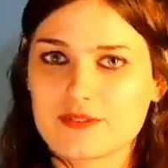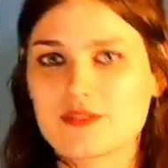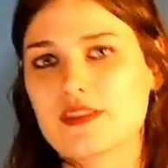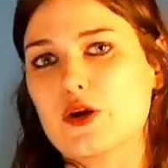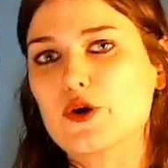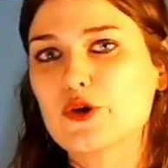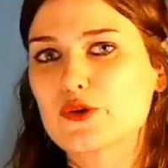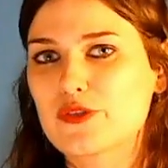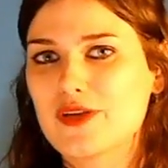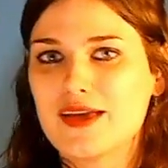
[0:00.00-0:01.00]
the
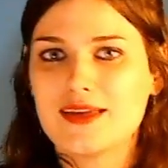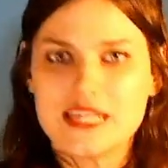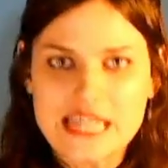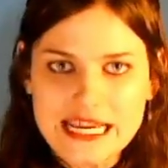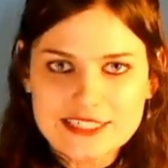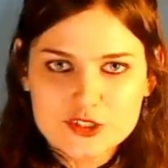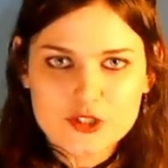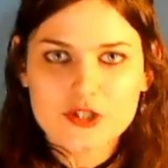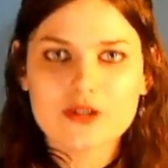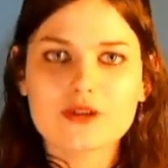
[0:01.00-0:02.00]
earth, nature,